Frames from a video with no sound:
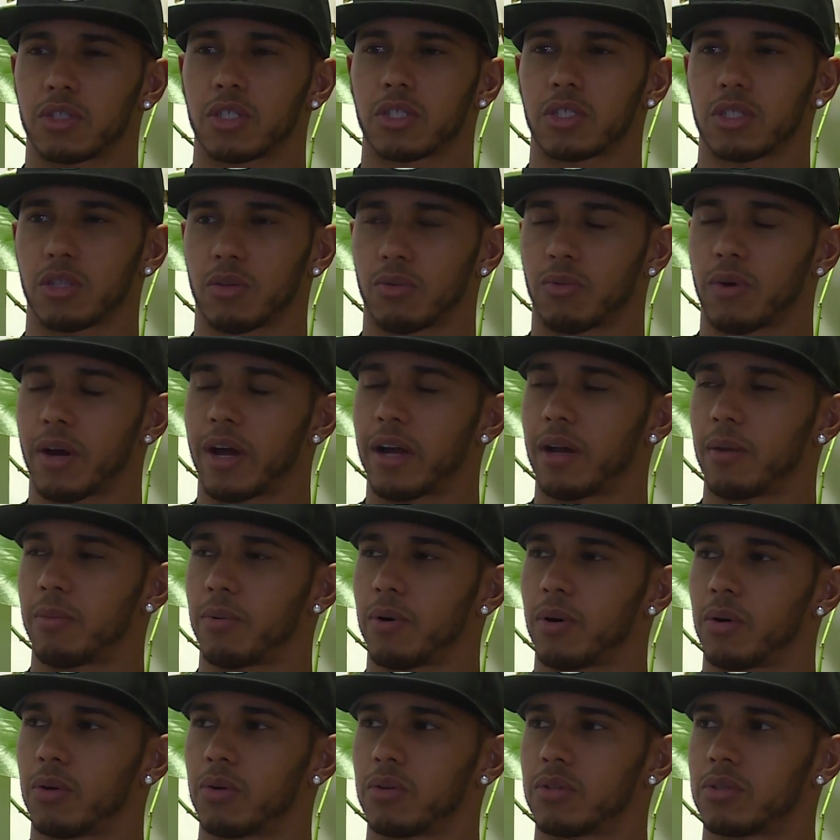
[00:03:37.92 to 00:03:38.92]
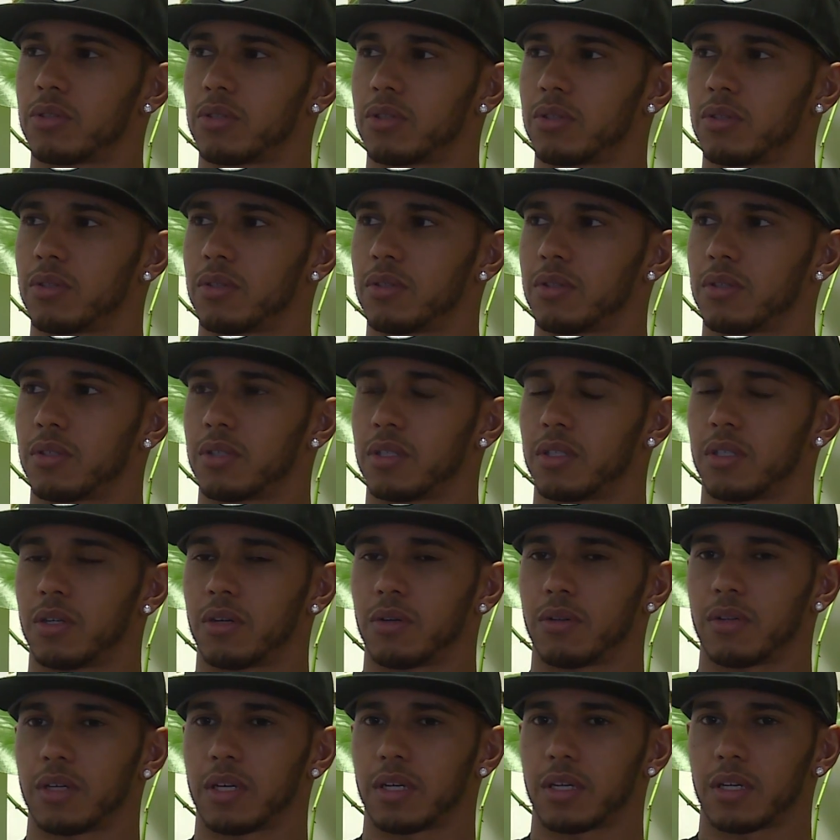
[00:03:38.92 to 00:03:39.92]
just the right approach.
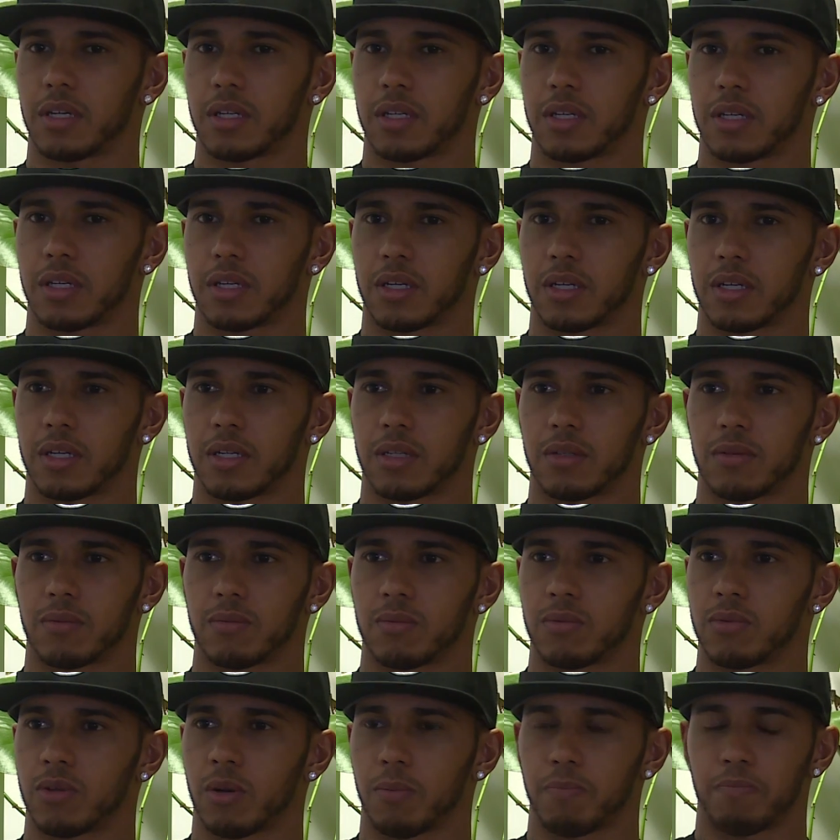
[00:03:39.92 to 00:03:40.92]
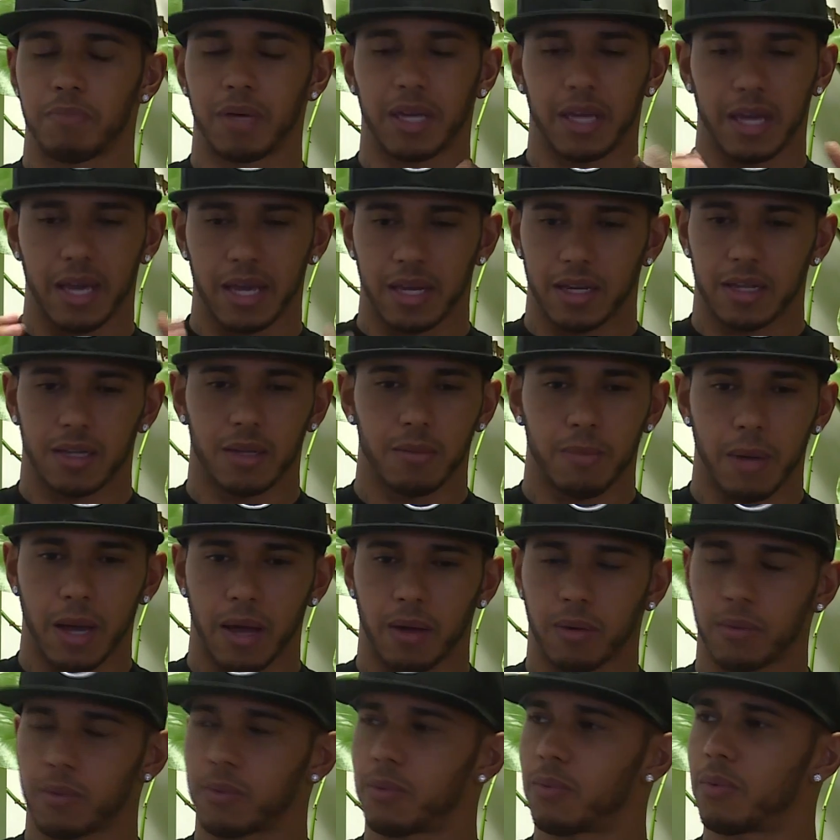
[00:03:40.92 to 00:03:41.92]
They're not big-headed
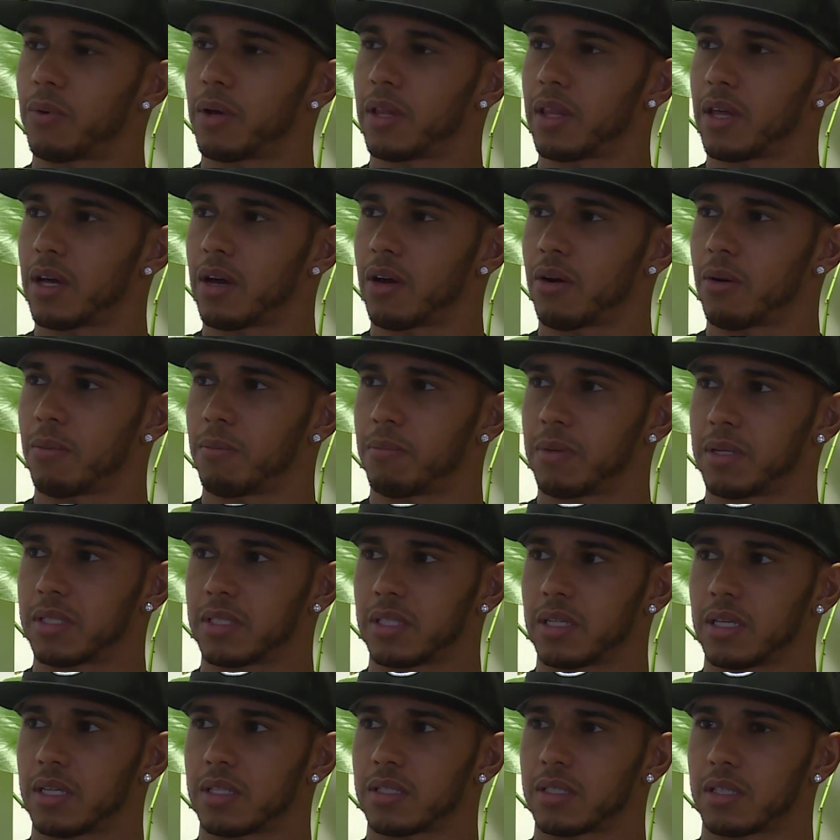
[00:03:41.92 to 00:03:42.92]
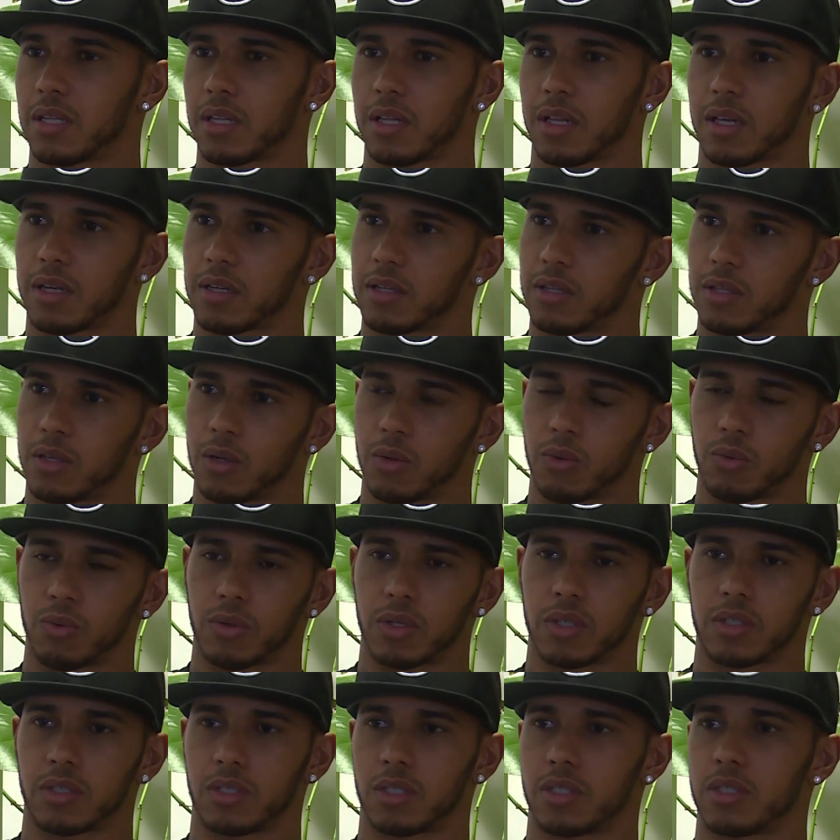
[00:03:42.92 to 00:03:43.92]
about where they are in business. They're like,
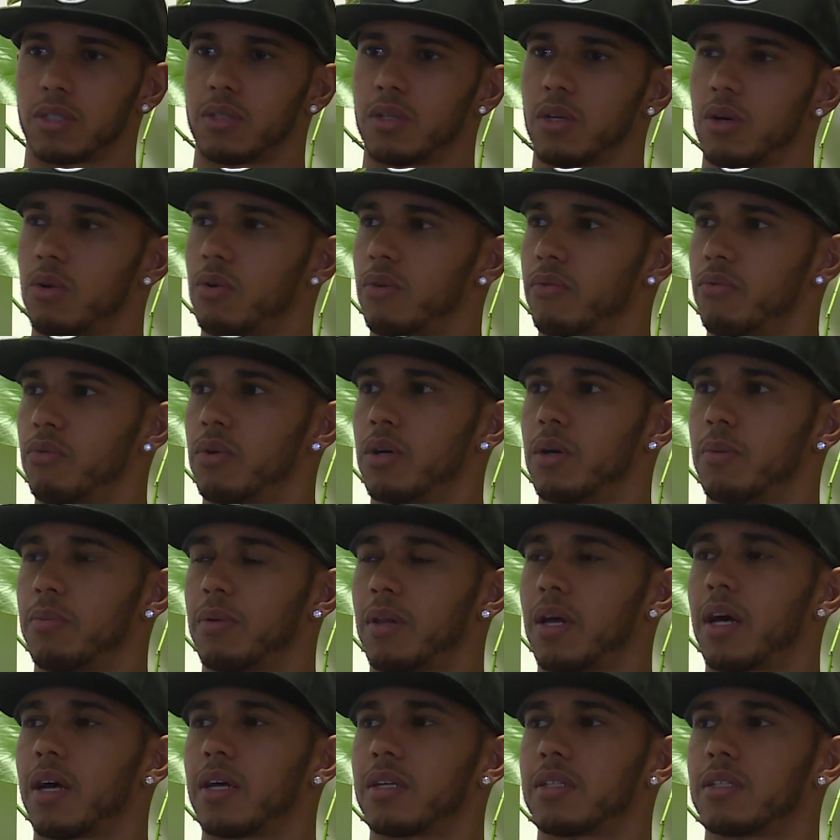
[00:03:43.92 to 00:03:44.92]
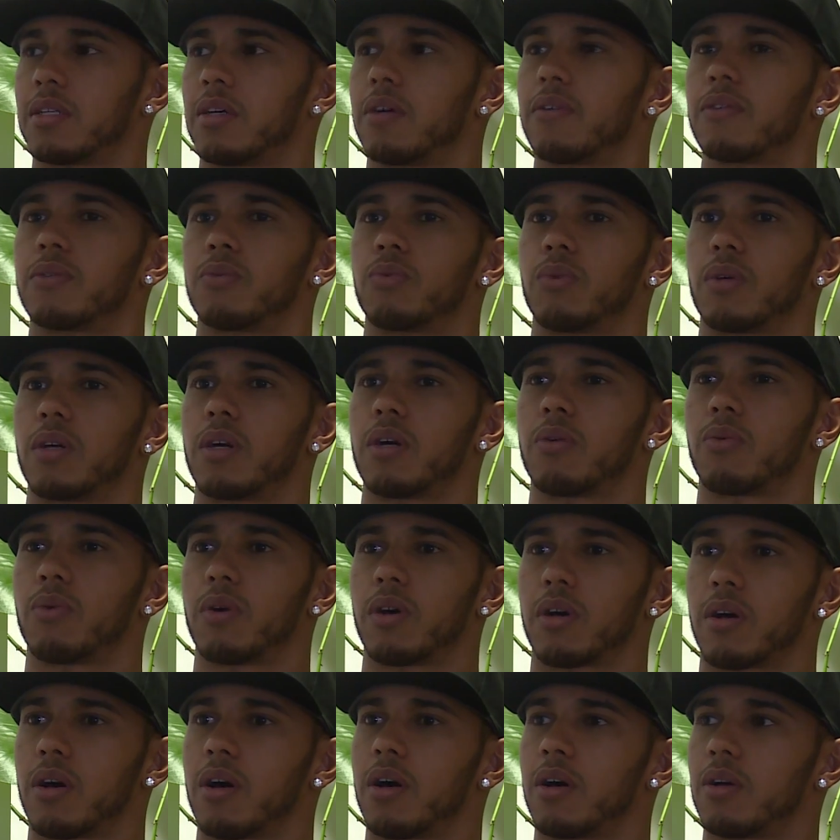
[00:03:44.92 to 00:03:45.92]
we just know if we apply ourselves and we
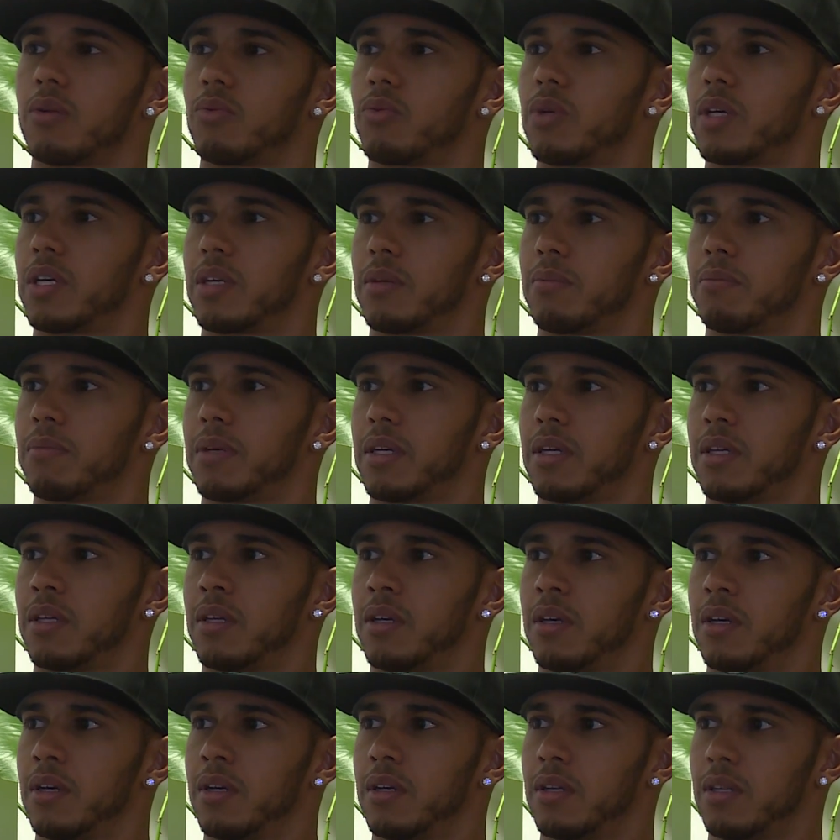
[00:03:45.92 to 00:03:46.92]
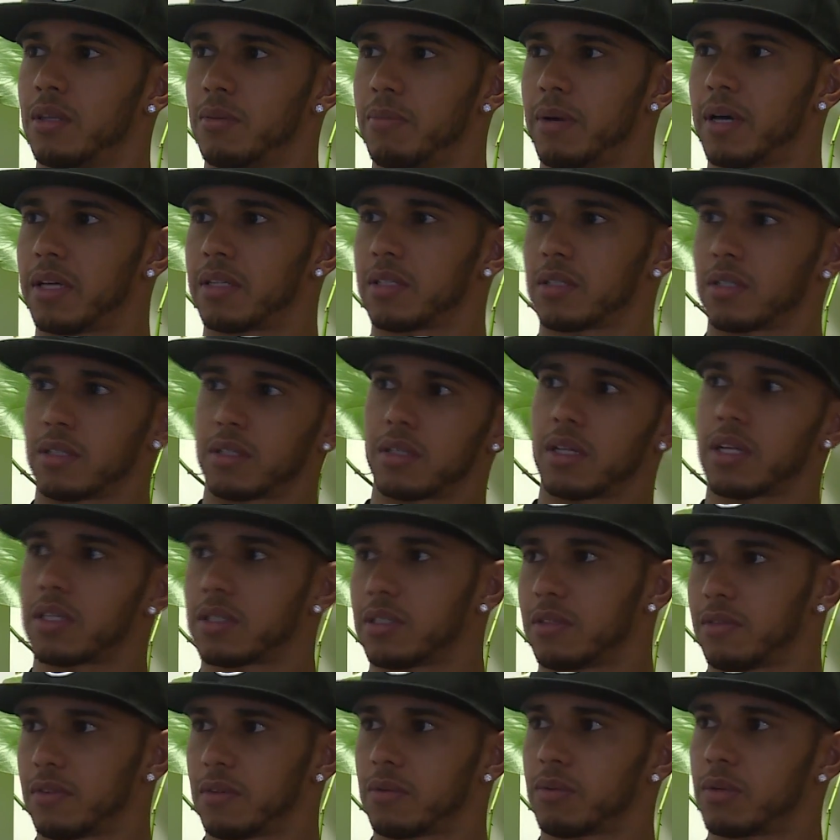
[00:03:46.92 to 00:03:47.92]
work hard, we can be the best
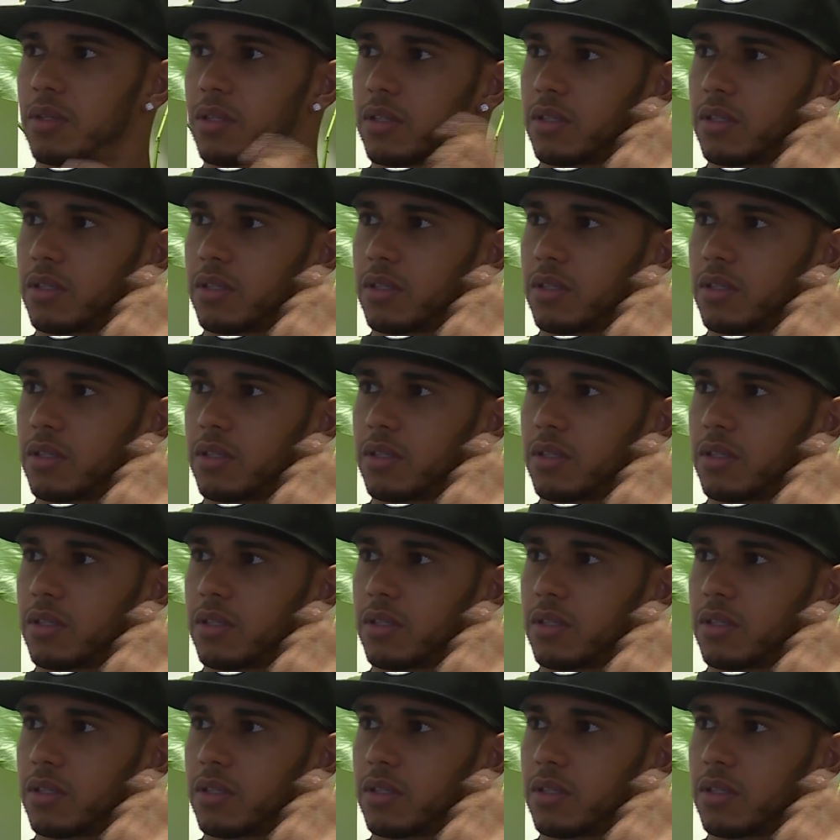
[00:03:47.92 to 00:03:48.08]
collectively